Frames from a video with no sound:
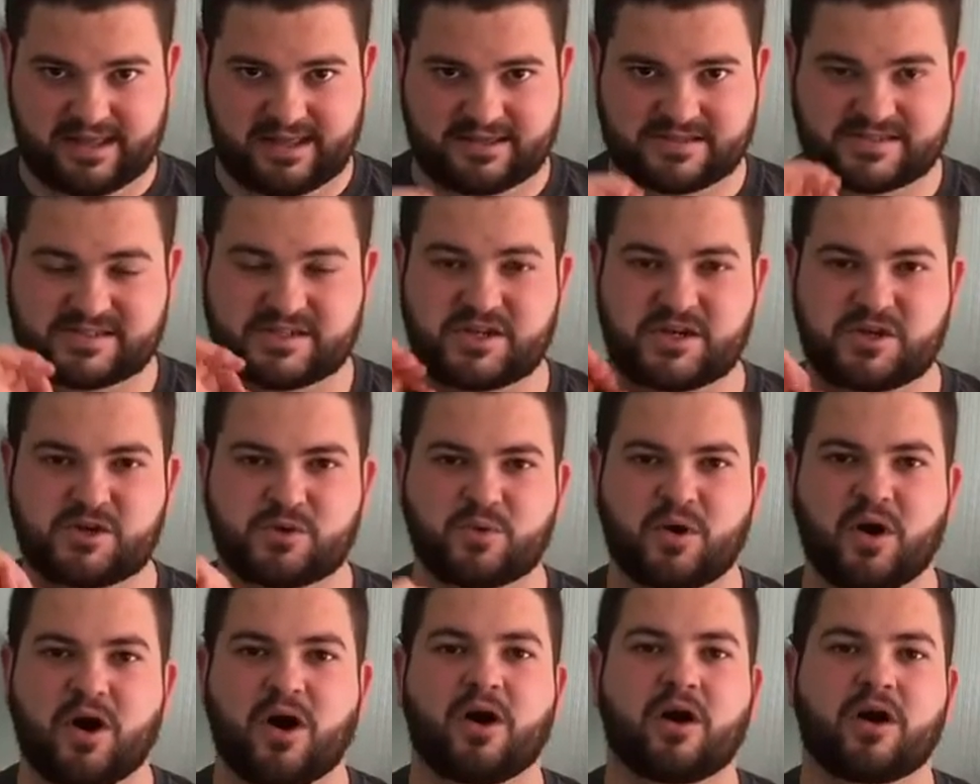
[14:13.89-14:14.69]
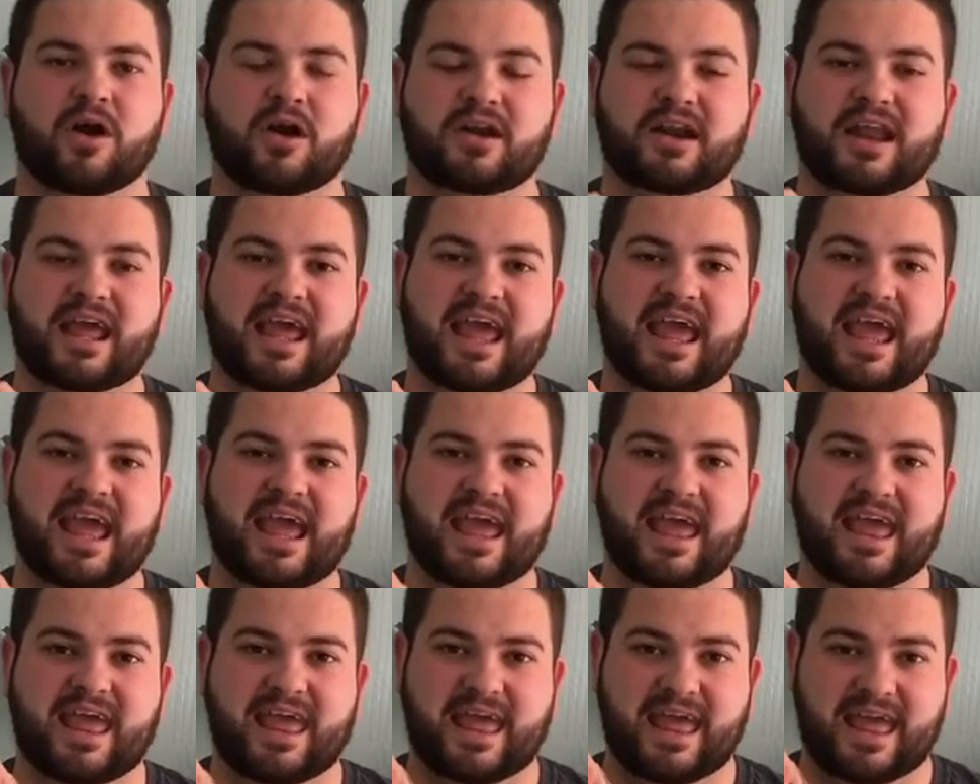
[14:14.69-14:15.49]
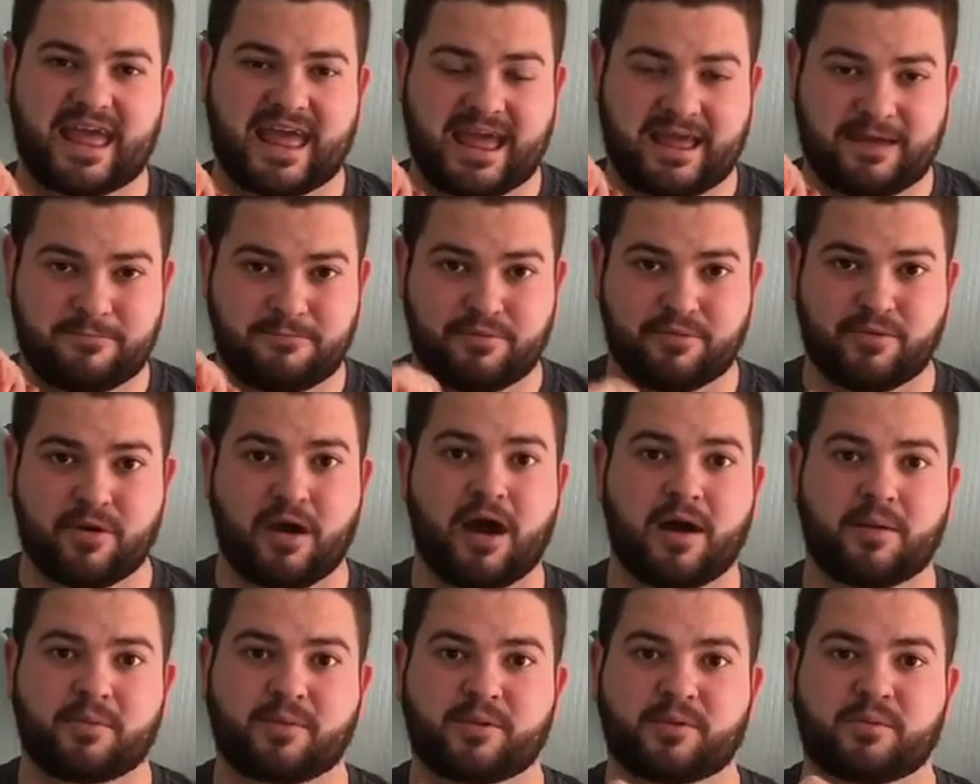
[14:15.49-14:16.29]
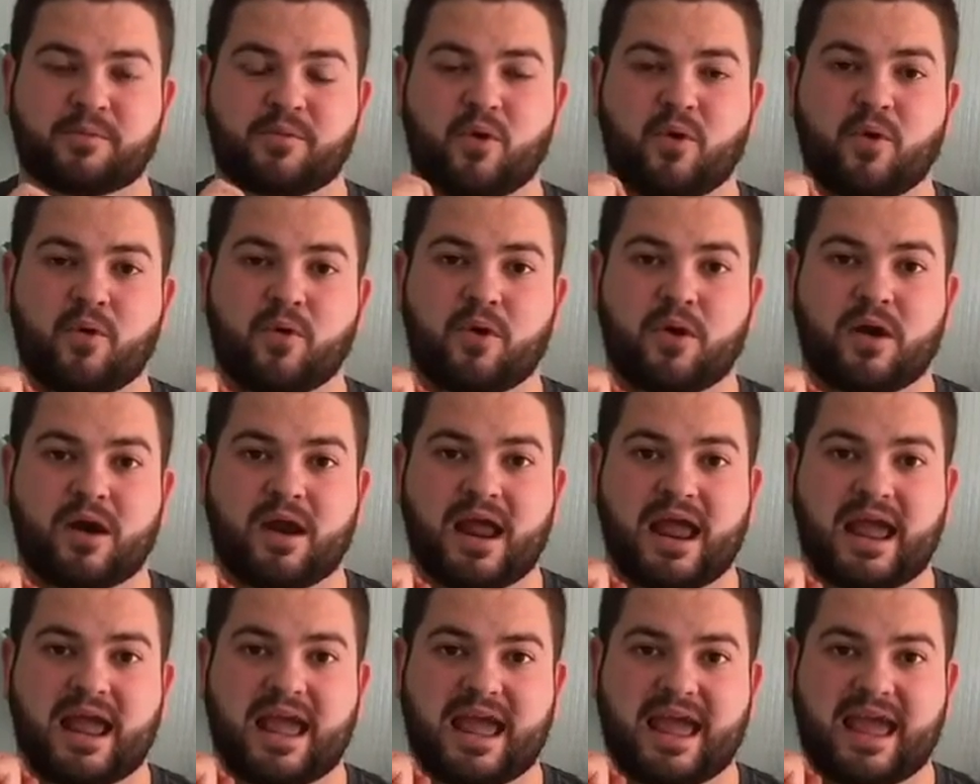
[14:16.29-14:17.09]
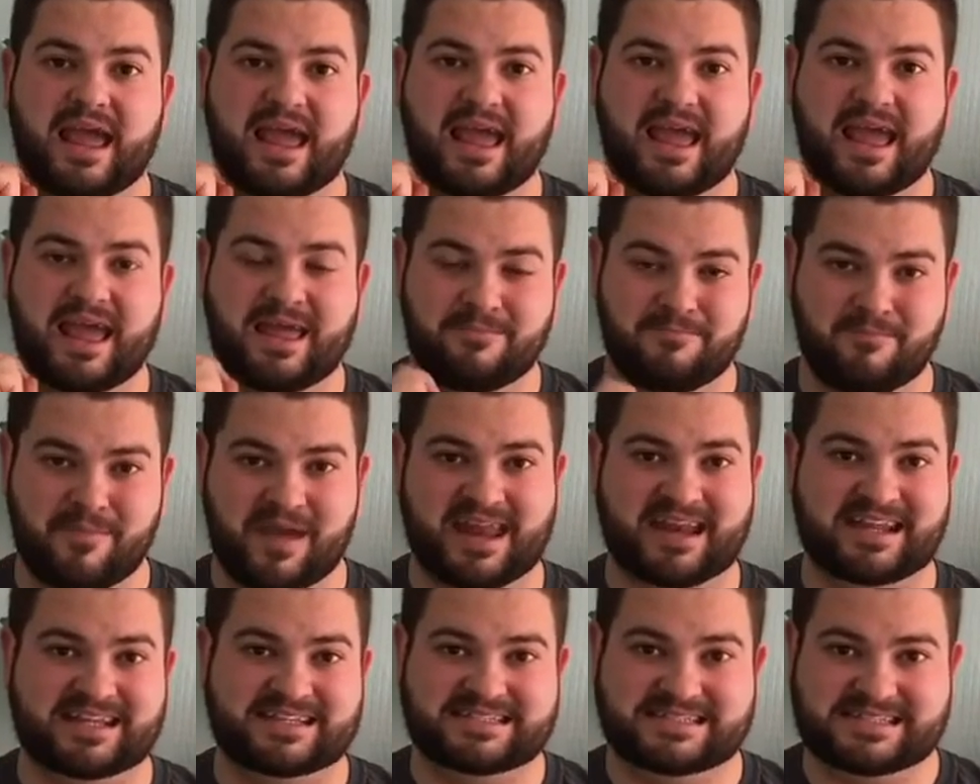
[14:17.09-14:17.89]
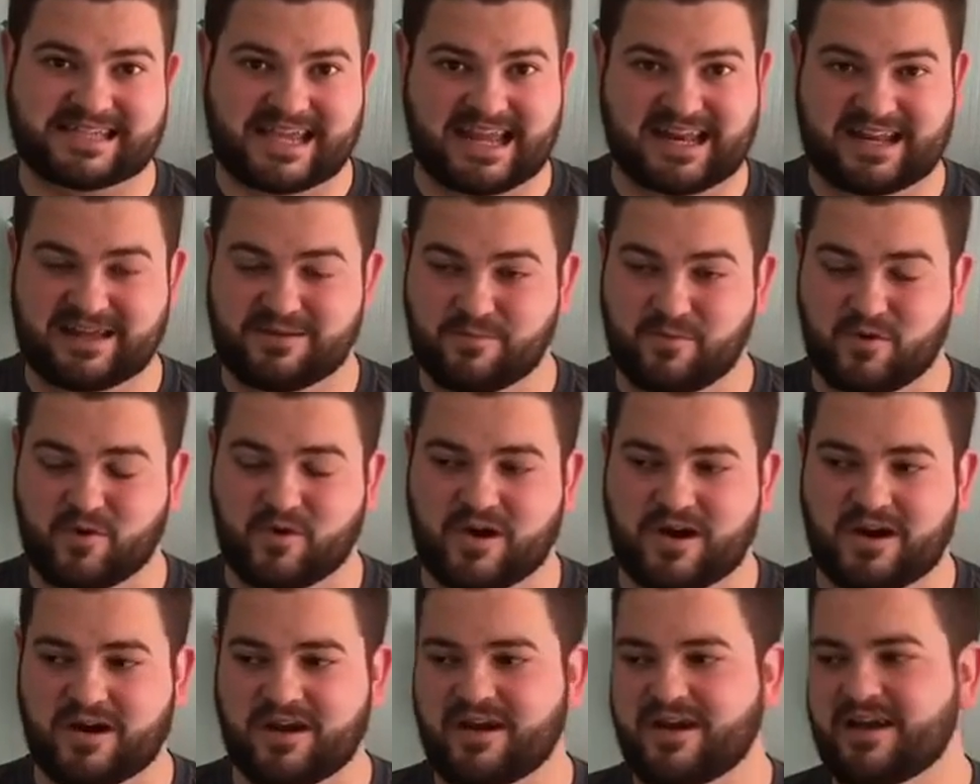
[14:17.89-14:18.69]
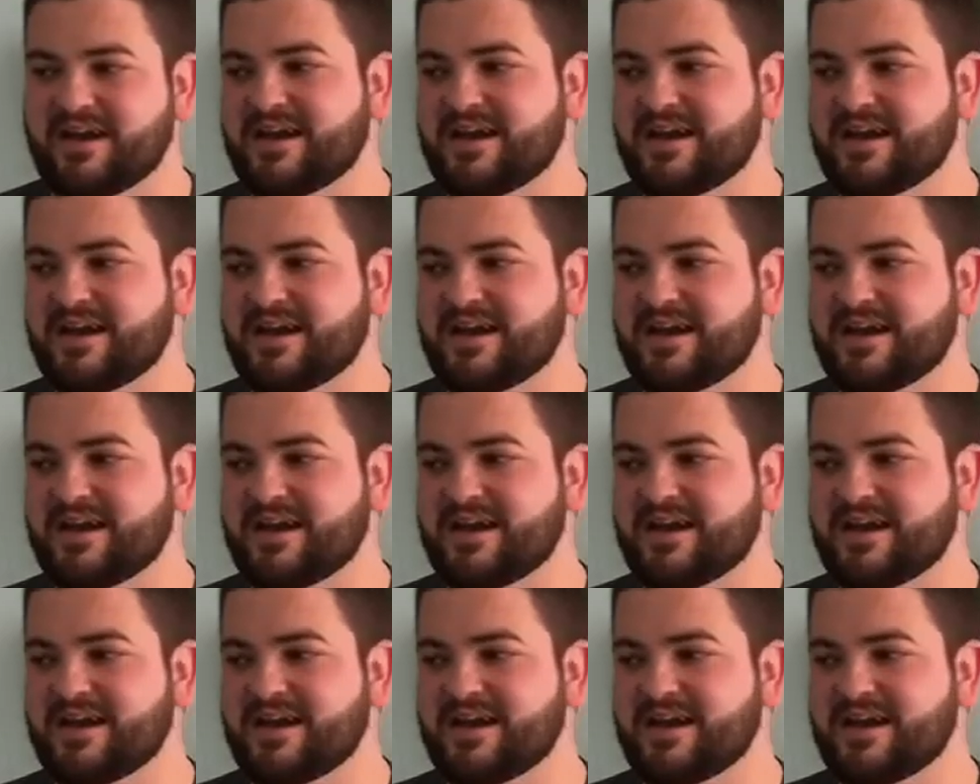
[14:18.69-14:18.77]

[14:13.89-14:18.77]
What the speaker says: So you aren't a problem or a menace anymore.